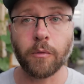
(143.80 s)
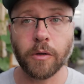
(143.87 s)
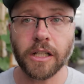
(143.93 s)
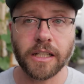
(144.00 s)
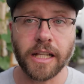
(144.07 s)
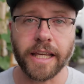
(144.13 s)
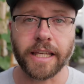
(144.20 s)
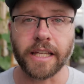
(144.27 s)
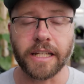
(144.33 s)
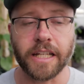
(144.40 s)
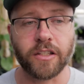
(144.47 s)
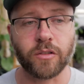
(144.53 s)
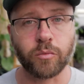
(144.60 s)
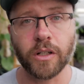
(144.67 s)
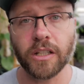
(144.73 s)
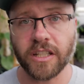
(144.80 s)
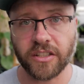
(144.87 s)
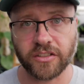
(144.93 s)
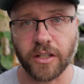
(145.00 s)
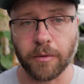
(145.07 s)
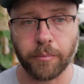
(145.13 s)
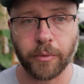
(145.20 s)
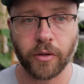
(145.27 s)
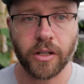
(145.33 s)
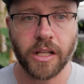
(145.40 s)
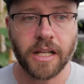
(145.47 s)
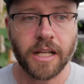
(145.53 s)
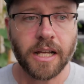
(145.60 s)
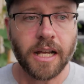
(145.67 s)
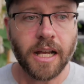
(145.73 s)
I really like it. It's really simple.
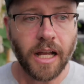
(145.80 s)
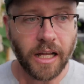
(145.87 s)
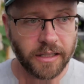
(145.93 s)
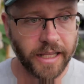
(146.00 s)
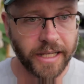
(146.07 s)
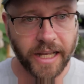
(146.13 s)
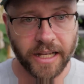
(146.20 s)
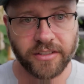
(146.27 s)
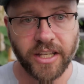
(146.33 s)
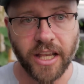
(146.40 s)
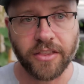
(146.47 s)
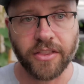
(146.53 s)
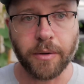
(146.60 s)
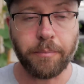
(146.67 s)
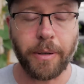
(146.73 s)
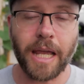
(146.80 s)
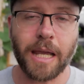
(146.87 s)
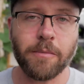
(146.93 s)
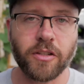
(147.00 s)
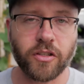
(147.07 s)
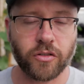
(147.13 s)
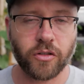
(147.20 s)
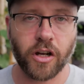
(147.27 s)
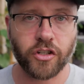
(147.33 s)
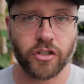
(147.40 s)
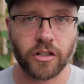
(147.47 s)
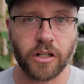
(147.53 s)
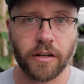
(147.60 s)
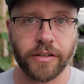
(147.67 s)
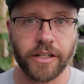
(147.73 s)
Like I said, the payment
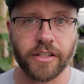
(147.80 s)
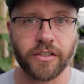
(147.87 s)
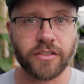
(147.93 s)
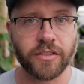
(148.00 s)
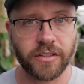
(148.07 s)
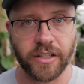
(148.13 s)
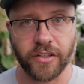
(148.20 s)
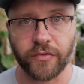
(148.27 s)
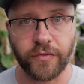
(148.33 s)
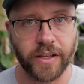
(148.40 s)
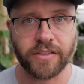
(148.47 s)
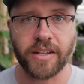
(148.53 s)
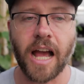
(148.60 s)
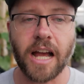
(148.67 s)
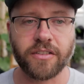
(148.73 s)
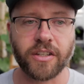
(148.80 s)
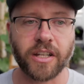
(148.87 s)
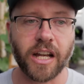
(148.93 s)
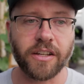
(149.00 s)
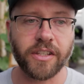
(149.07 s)
structure of it is, is fantastic.